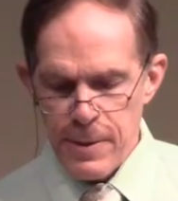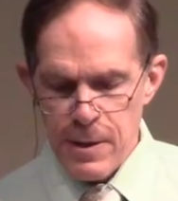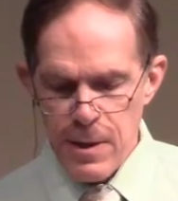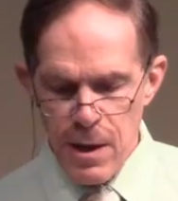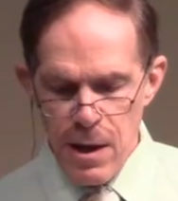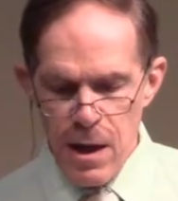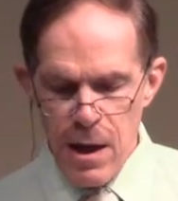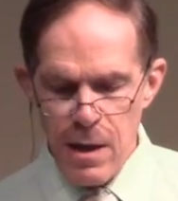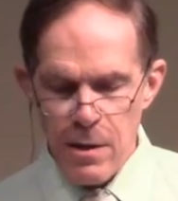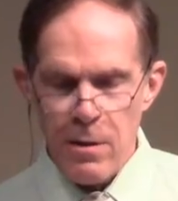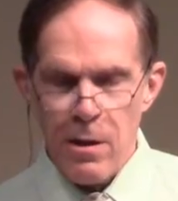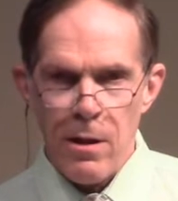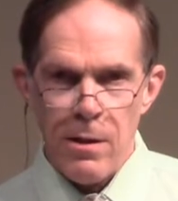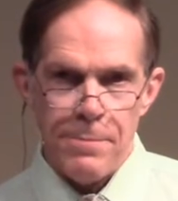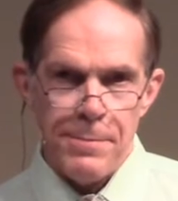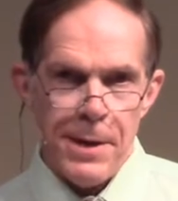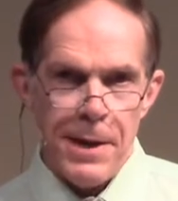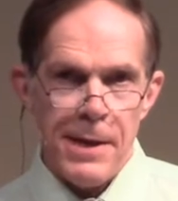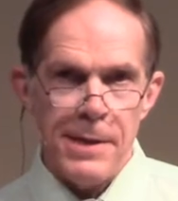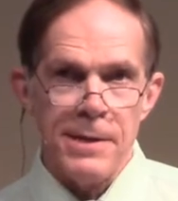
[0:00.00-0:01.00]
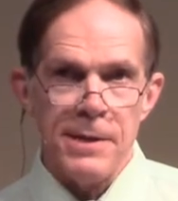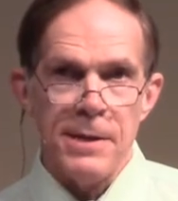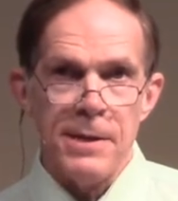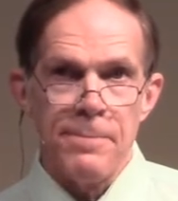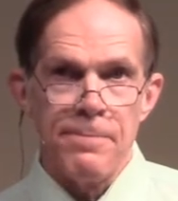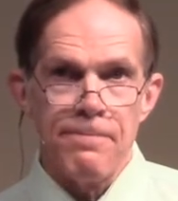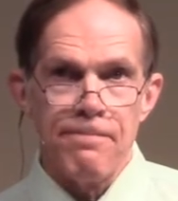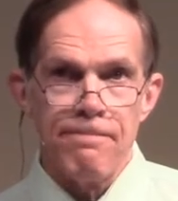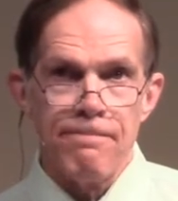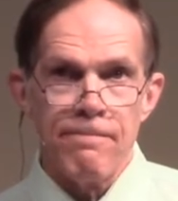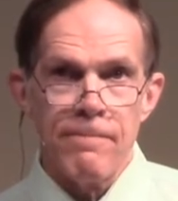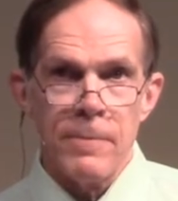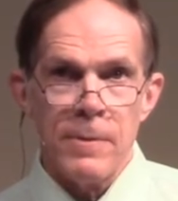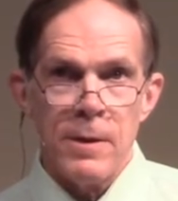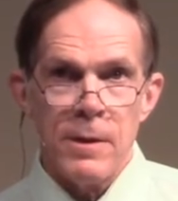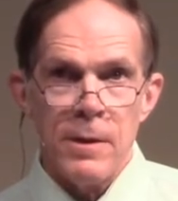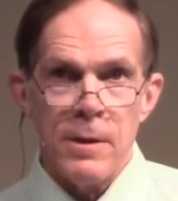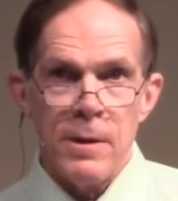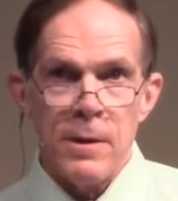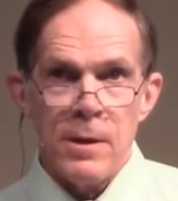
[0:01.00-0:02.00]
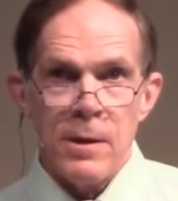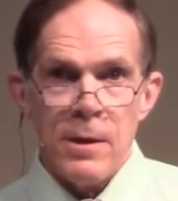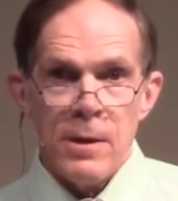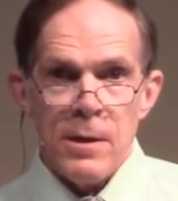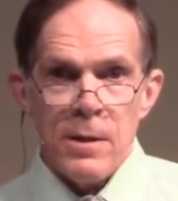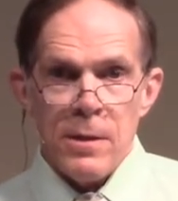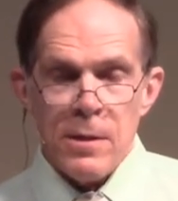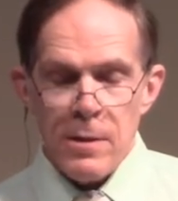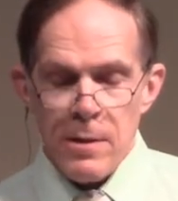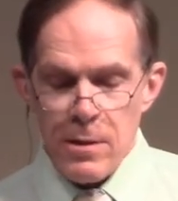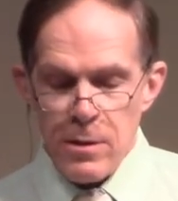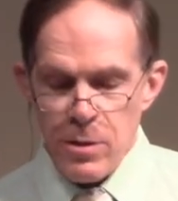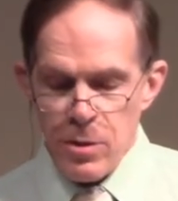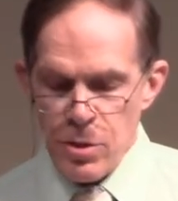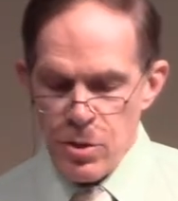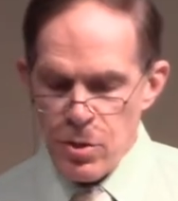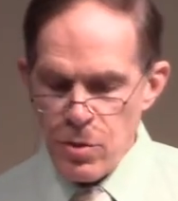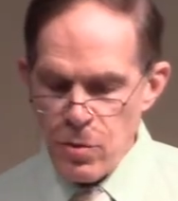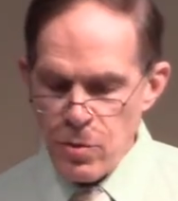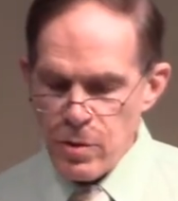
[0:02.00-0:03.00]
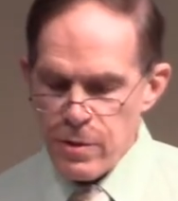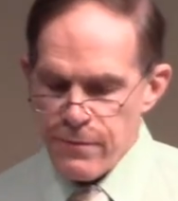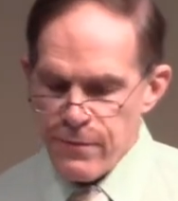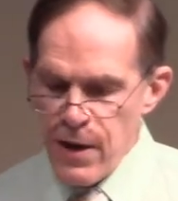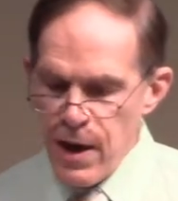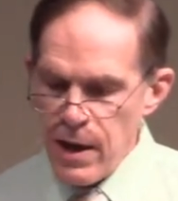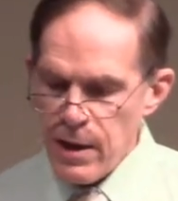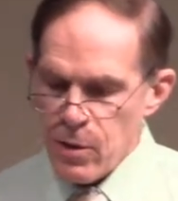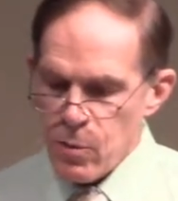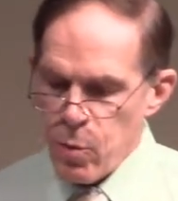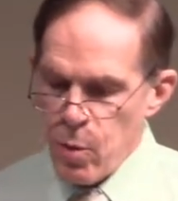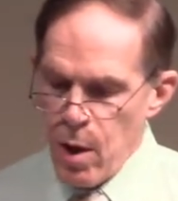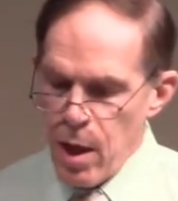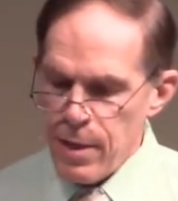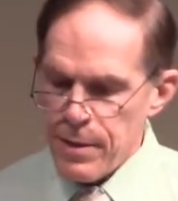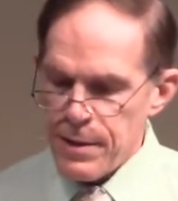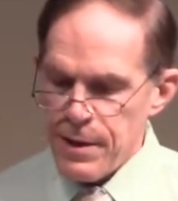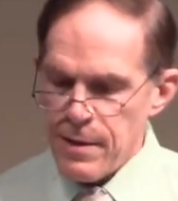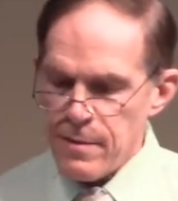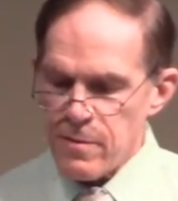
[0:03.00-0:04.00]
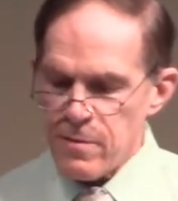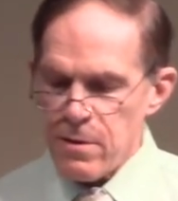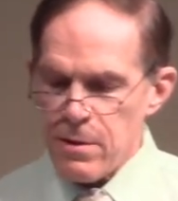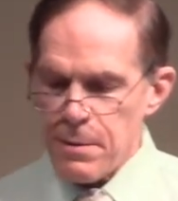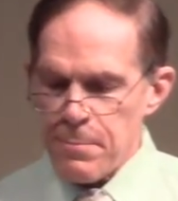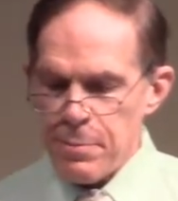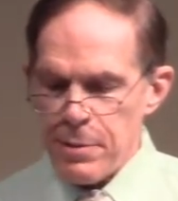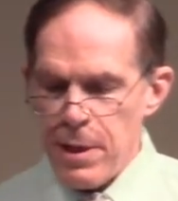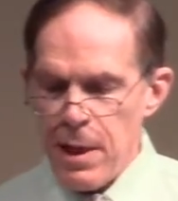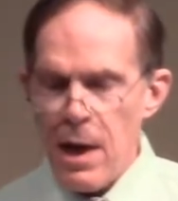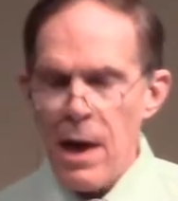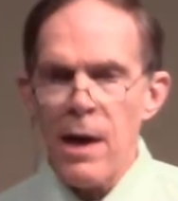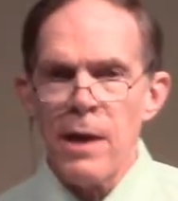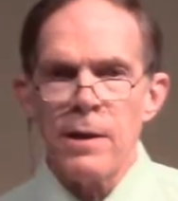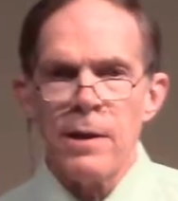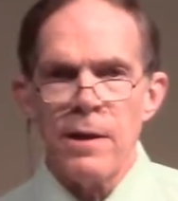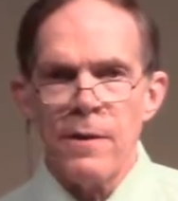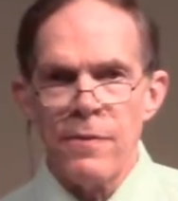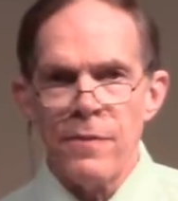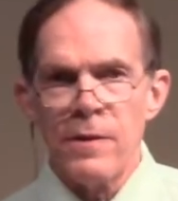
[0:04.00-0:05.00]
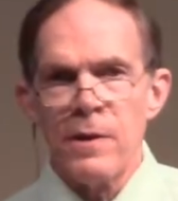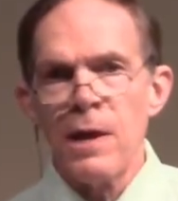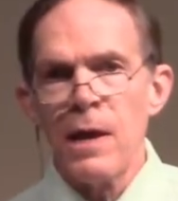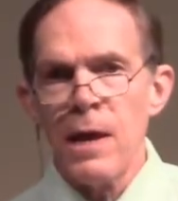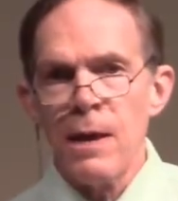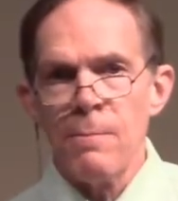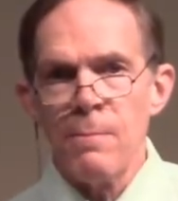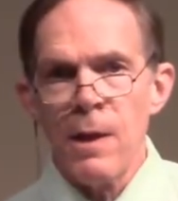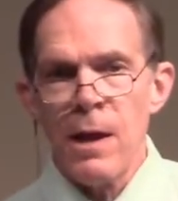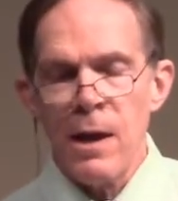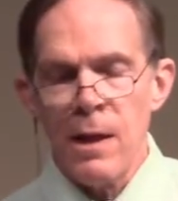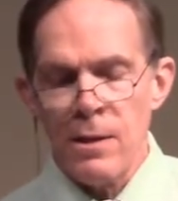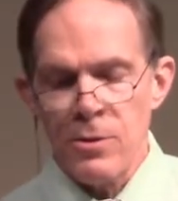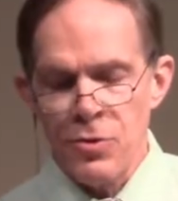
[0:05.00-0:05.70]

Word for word: God Almighty. Two divine qualities are implied in the name El